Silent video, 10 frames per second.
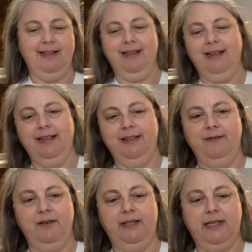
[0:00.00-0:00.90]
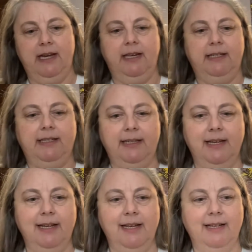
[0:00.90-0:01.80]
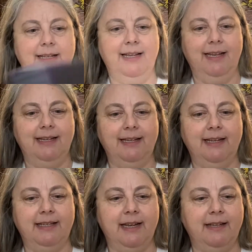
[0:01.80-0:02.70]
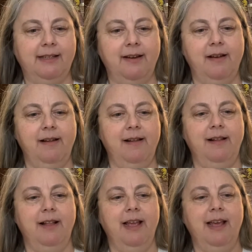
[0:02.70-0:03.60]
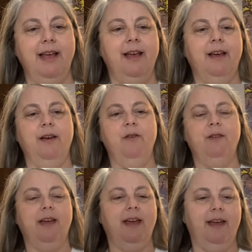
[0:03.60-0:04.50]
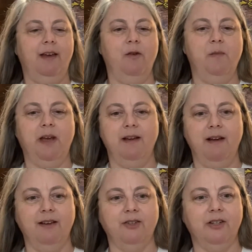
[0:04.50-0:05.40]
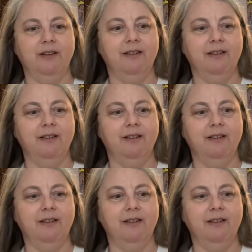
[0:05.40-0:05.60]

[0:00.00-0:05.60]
It's very tight. Okay, oh my gosh.